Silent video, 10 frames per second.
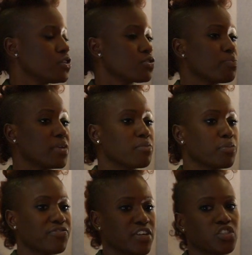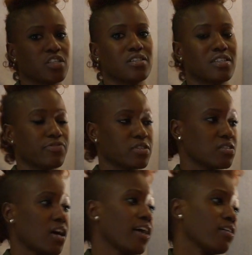So being proficient in different
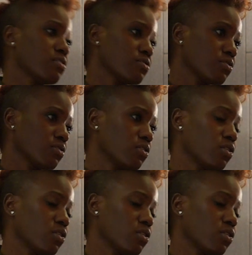styles.